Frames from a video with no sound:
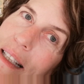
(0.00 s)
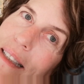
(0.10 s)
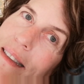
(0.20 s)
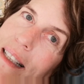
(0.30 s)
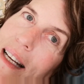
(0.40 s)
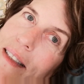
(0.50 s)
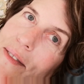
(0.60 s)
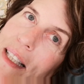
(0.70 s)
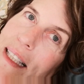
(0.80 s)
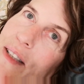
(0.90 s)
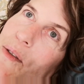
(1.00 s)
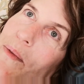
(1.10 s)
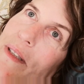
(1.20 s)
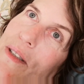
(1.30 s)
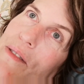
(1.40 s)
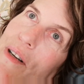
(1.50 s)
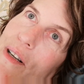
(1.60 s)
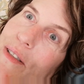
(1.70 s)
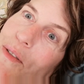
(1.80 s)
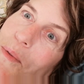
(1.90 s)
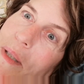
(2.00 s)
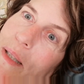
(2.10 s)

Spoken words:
It's kind of like in The Wizard of Oz,